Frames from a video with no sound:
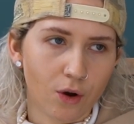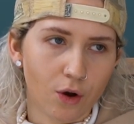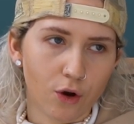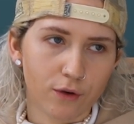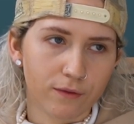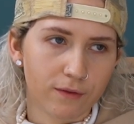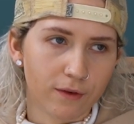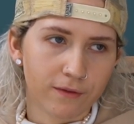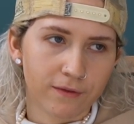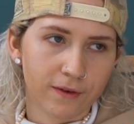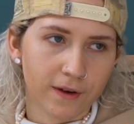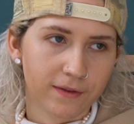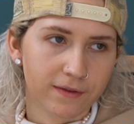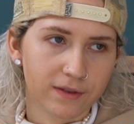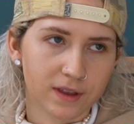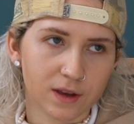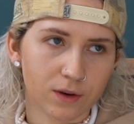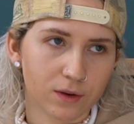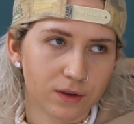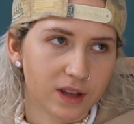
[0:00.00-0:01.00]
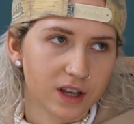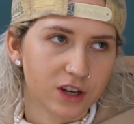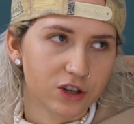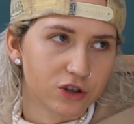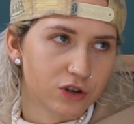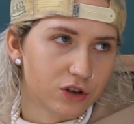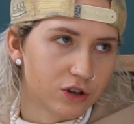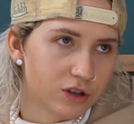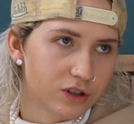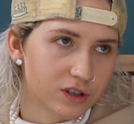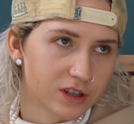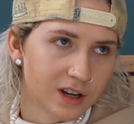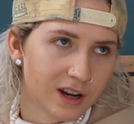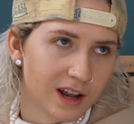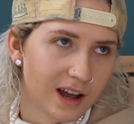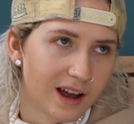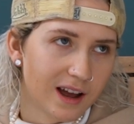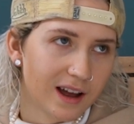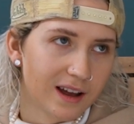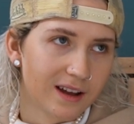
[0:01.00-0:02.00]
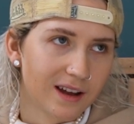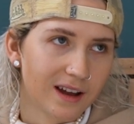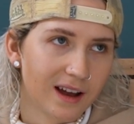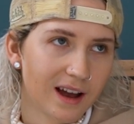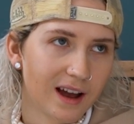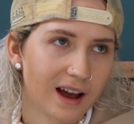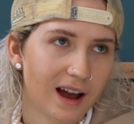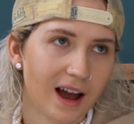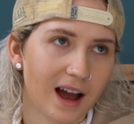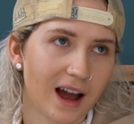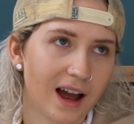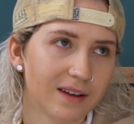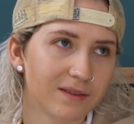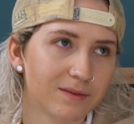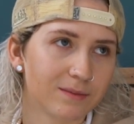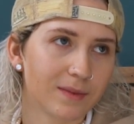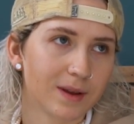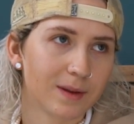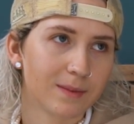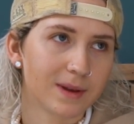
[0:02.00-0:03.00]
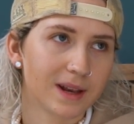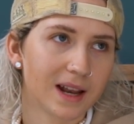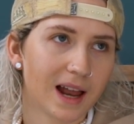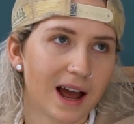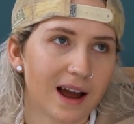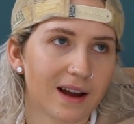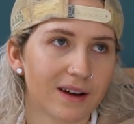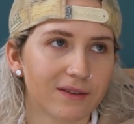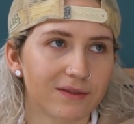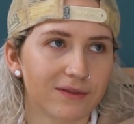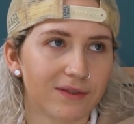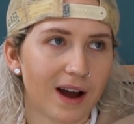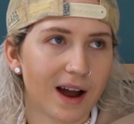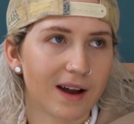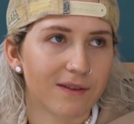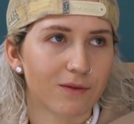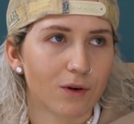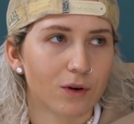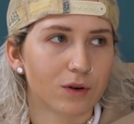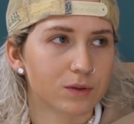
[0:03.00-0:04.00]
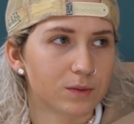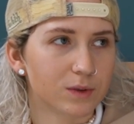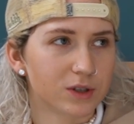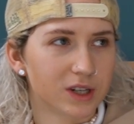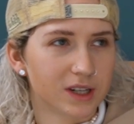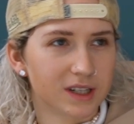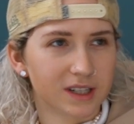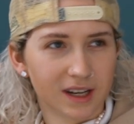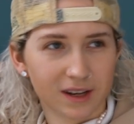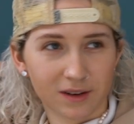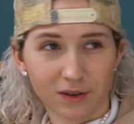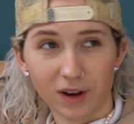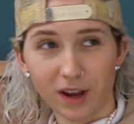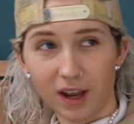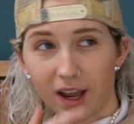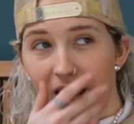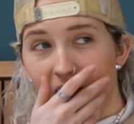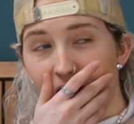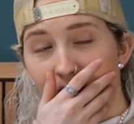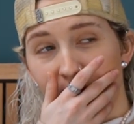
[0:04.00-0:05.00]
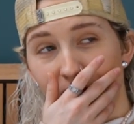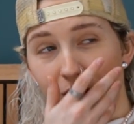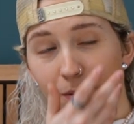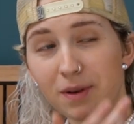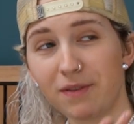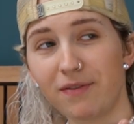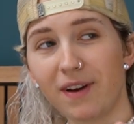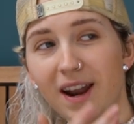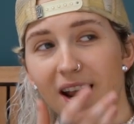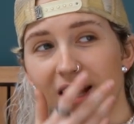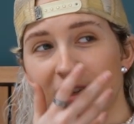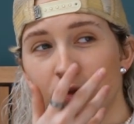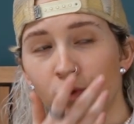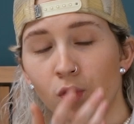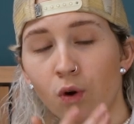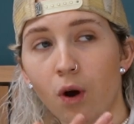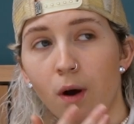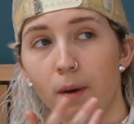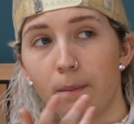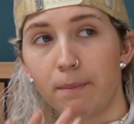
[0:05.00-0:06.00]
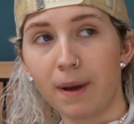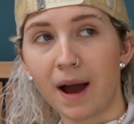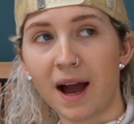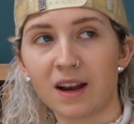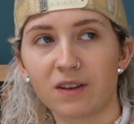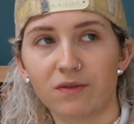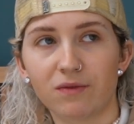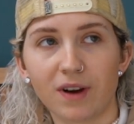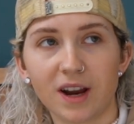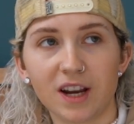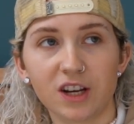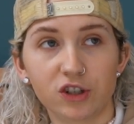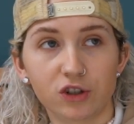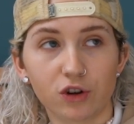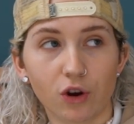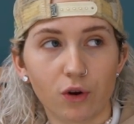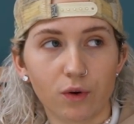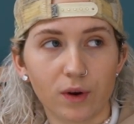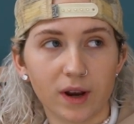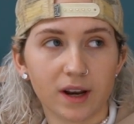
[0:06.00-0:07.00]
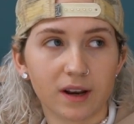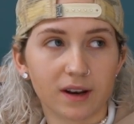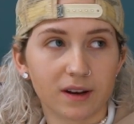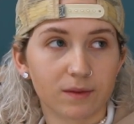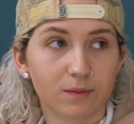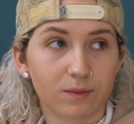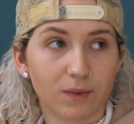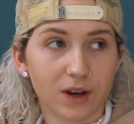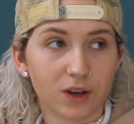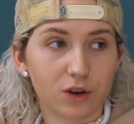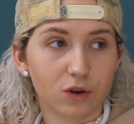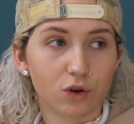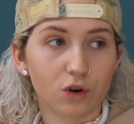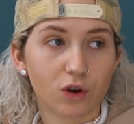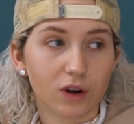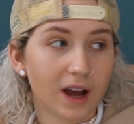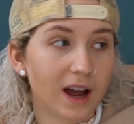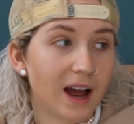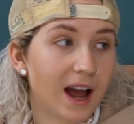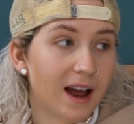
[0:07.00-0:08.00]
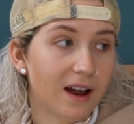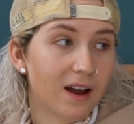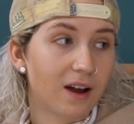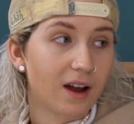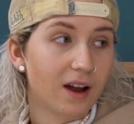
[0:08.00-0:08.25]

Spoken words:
over 50 auditions and I had maybe like 5 roles, which is to be fair, that's not a bad ratio when you look at